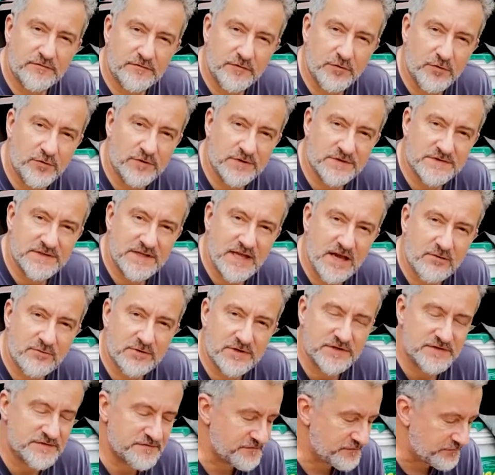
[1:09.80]
of course, now
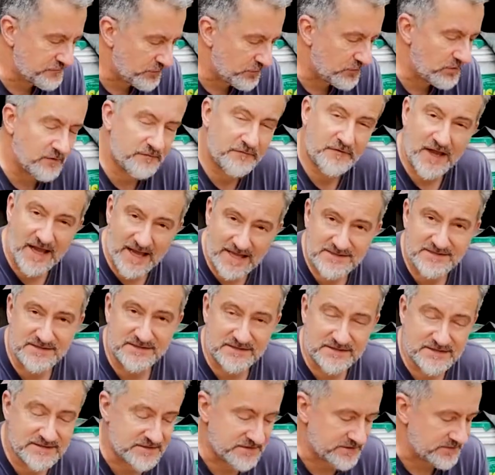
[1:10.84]
is full of
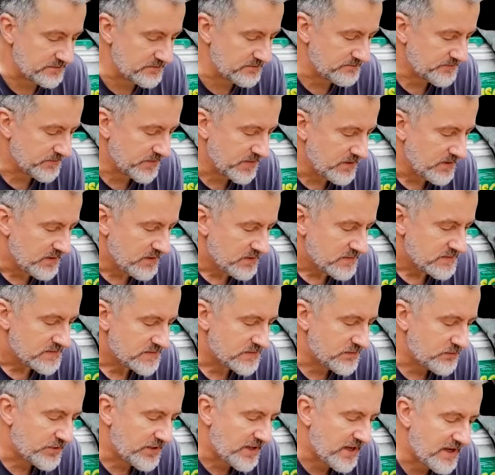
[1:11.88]
acid still.
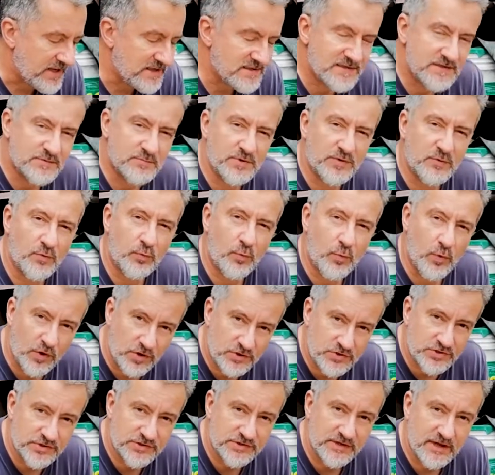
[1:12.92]
So it has to be
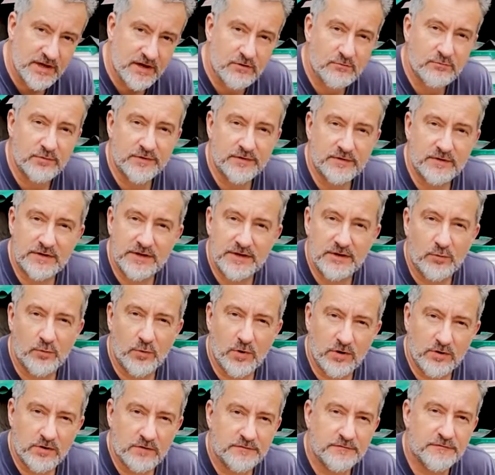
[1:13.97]
washed now with clear
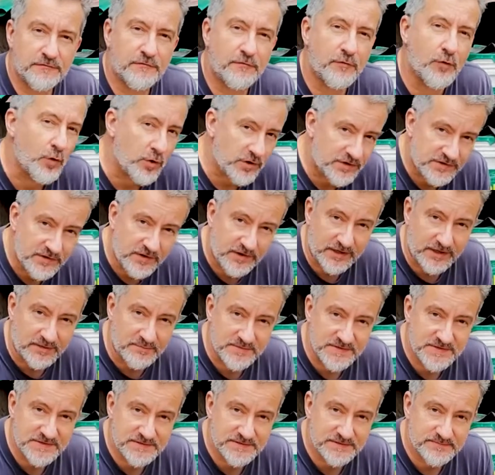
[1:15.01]
water 4
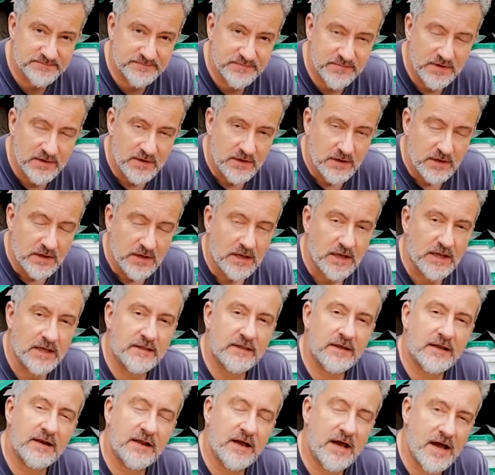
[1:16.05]
times.
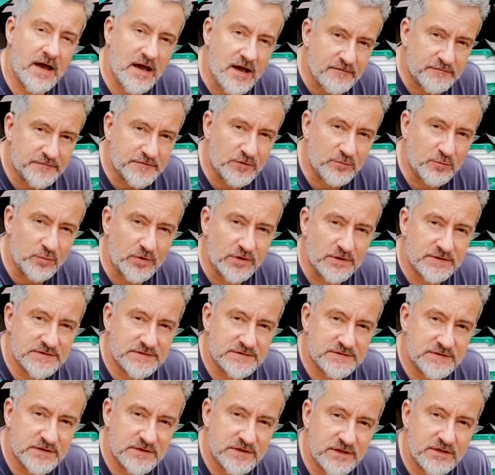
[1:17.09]
And then
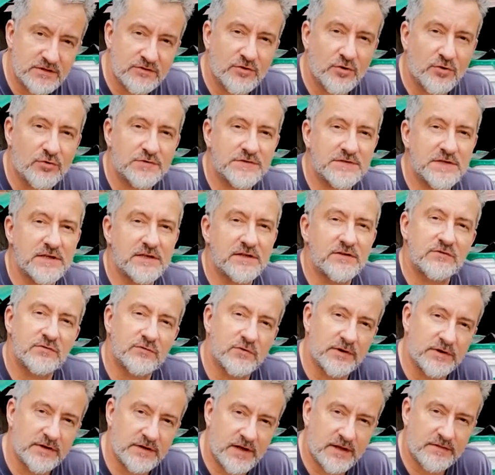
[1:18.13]
afterwards, it goes
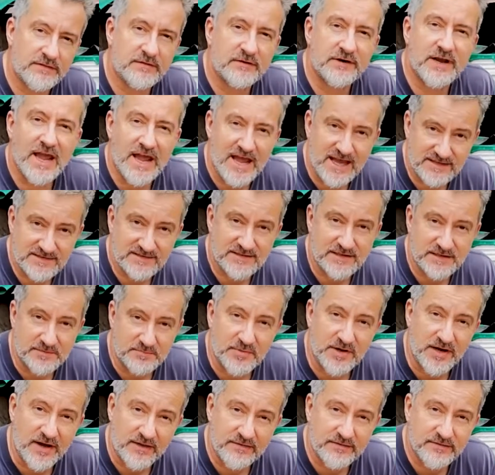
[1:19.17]
into another acid
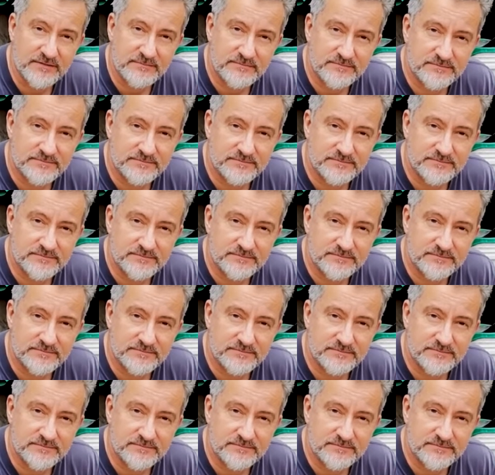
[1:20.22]
bath.